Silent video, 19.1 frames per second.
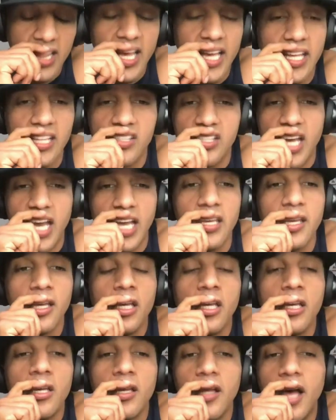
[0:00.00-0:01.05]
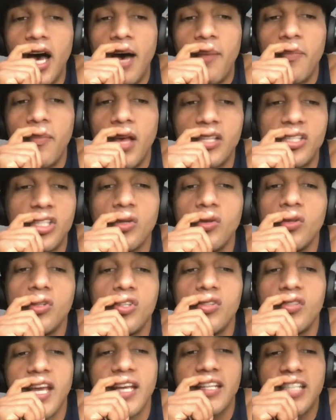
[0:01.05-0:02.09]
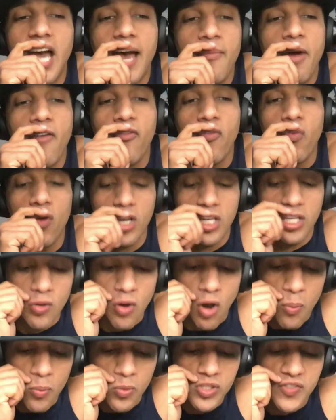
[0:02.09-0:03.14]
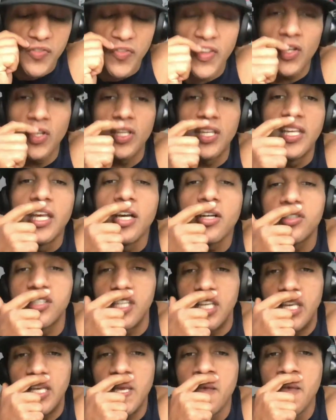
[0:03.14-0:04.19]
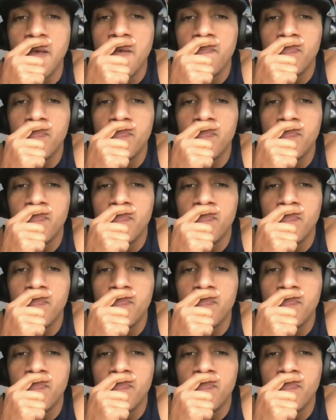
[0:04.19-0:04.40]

Like it's like as soon as you take time off work, you almost feel guilty